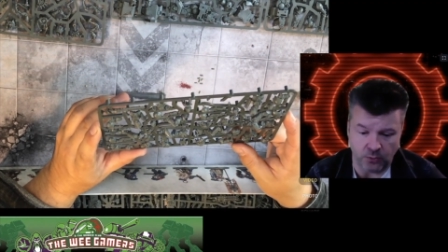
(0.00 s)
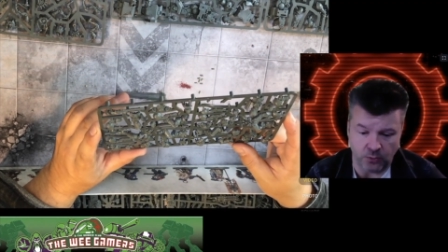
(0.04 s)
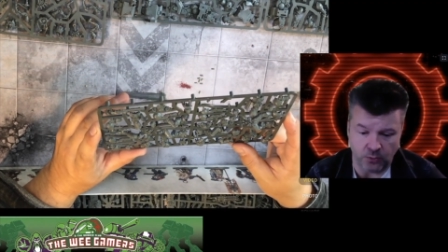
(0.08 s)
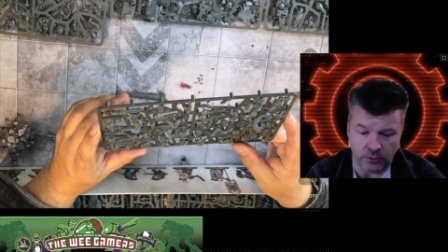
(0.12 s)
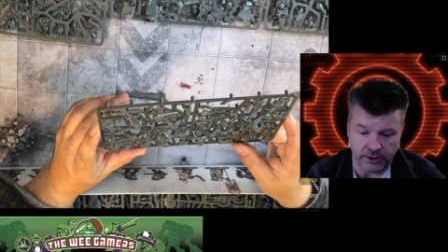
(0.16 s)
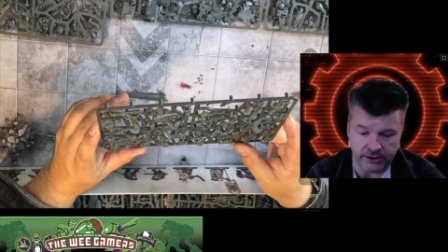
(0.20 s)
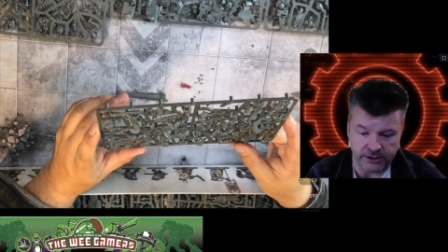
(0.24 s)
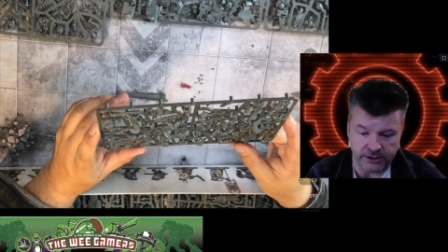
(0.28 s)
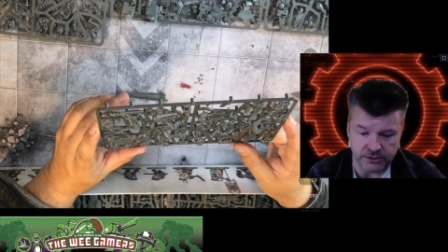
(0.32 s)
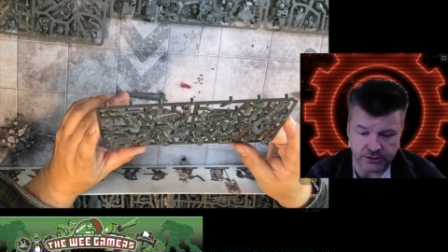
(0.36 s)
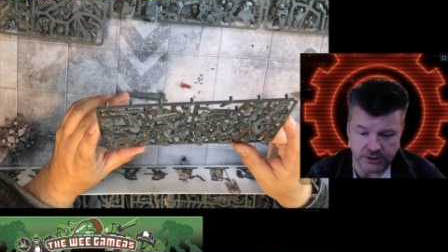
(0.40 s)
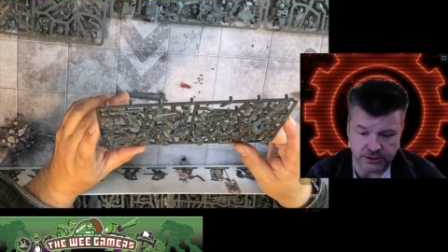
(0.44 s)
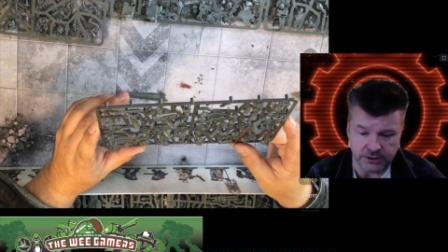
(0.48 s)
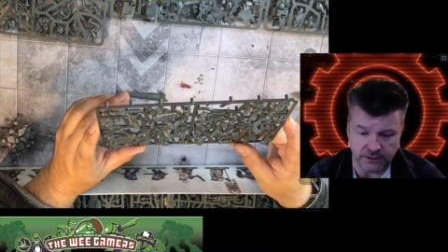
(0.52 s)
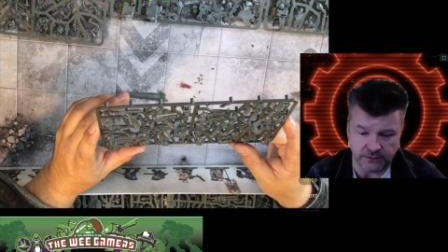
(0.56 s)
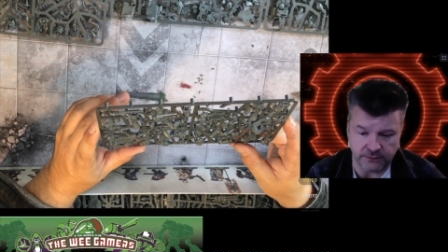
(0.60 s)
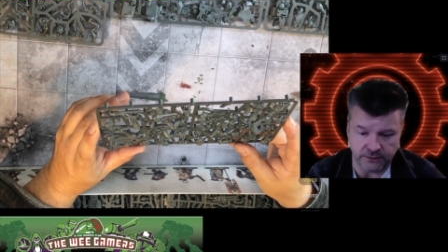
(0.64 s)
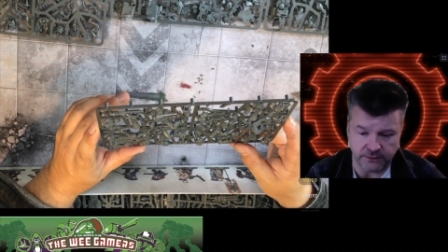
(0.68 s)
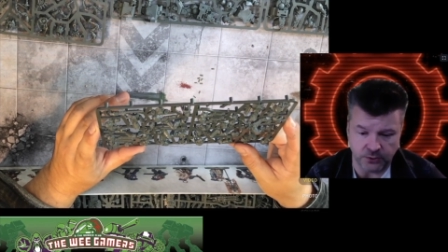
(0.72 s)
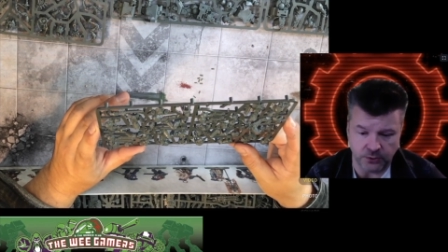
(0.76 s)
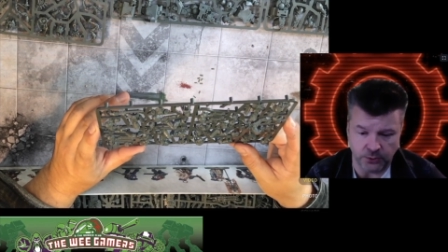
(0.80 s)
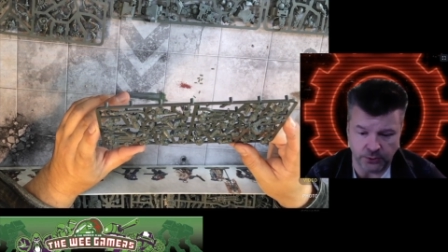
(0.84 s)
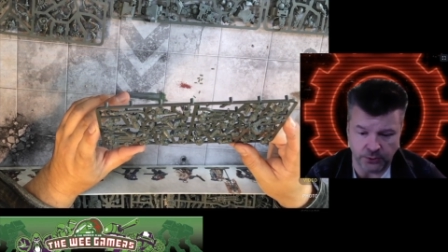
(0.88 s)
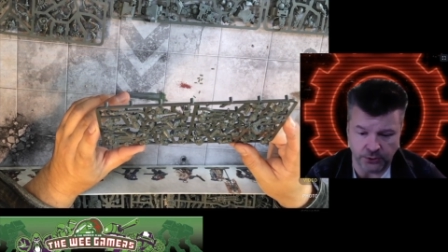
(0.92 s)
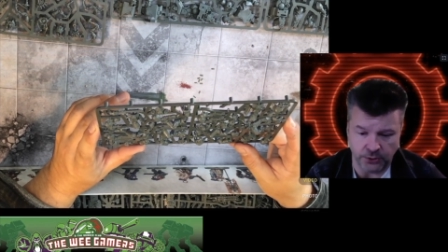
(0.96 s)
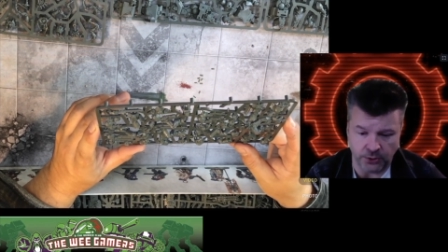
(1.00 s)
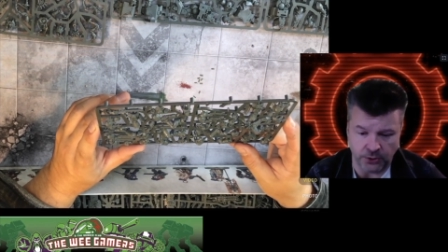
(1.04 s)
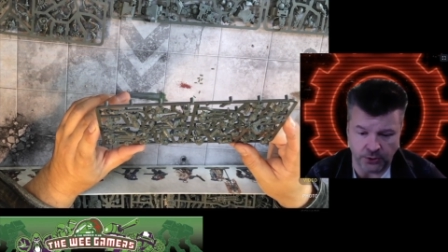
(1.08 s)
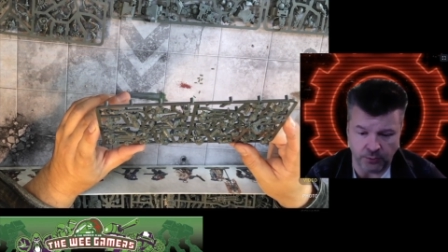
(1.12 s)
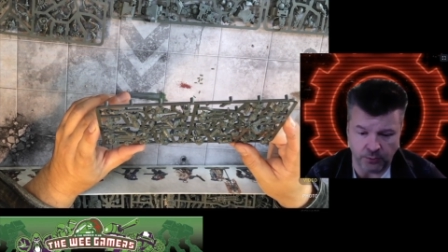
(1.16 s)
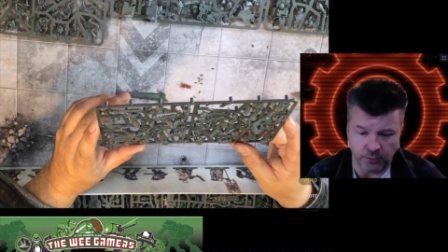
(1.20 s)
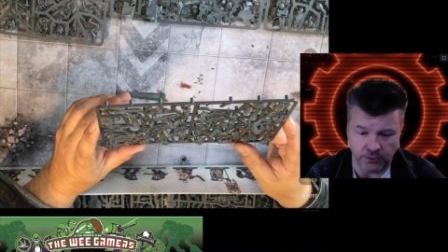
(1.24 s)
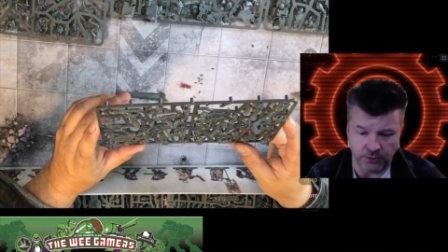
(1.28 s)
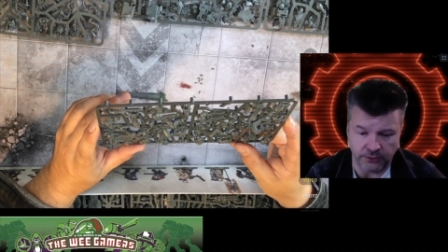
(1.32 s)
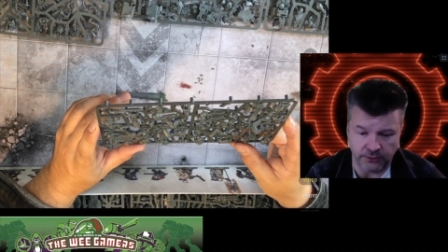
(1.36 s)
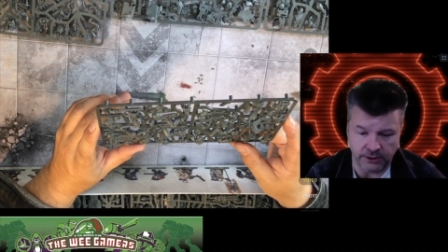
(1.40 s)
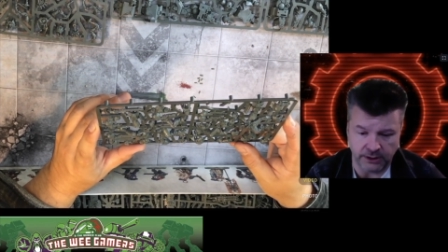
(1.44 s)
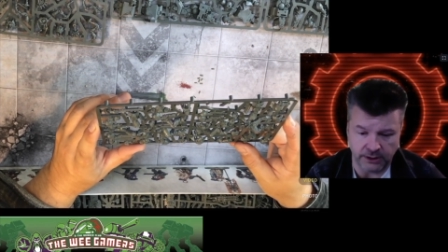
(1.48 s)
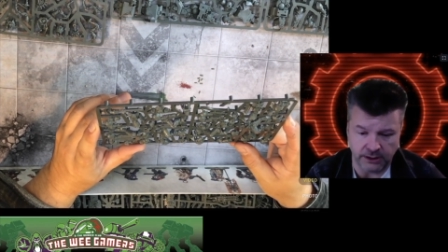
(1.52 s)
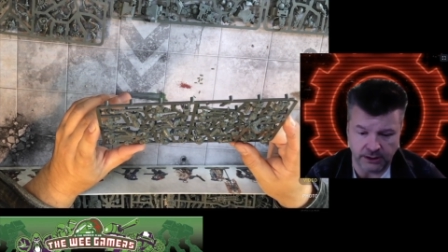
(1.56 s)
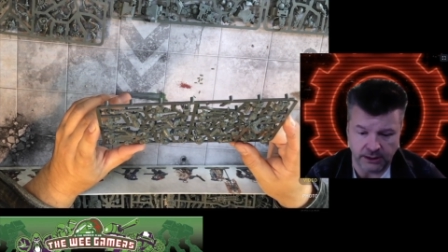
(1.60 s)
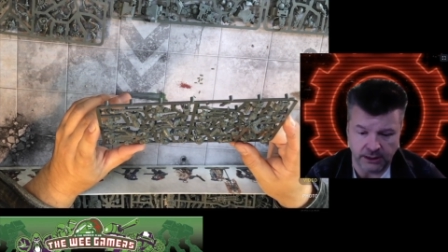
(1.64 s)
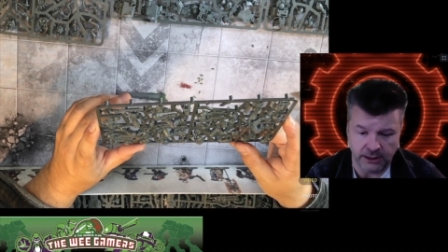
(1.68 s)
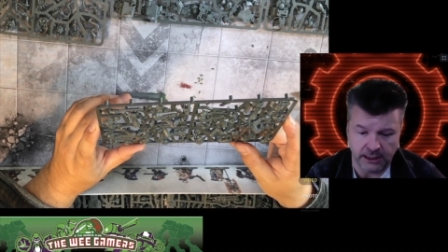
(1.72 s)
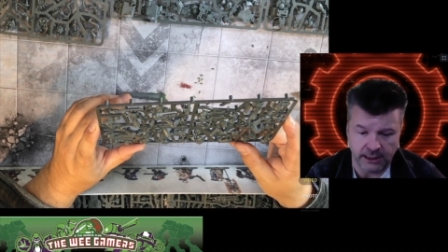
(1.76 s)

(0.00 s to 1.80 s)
Weird stuff going on with it.